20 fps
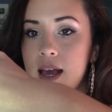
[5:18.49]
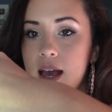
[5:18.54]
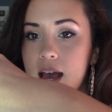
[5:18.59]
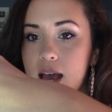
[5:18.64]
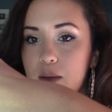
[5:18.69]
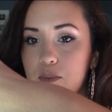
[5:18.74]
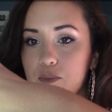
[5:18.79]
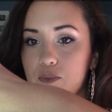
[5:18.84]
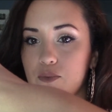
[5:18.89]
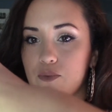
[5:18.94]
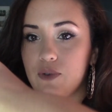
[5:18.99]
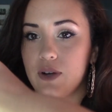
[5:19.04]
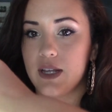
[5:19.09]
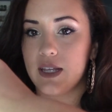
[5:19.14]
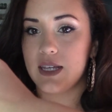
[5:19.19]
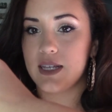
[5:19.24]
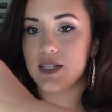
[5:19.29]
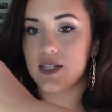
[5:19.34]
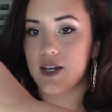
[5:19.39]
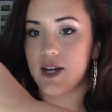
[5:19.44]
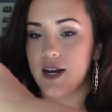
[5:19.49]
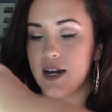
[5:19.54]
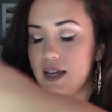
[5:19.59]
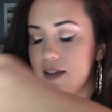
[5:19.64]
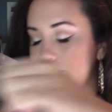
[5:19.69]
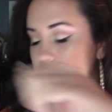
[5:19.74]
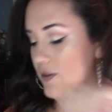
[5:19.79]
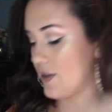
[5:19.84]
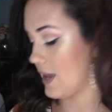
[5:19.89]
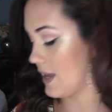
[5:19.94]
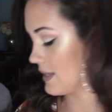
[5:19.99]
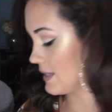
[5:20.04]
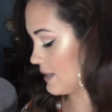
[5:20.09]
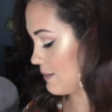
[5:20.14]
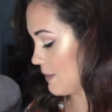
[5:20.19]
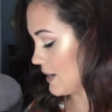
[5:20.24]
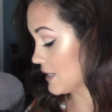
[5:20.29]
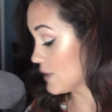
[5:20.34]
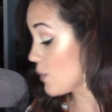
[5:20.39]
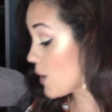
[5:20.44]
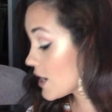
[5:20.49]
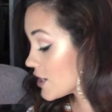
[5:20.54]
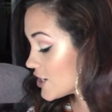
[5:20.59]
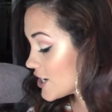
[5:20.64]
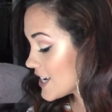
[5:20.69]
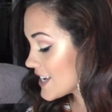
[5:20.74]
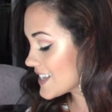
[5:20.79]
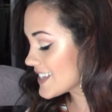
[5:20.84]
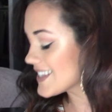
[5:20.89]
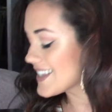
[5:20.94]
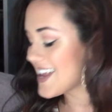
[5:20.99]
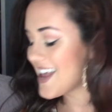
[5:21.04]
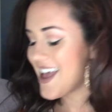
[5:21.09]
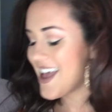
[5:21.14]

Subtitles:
I'm really sorry if you can't see my swatches.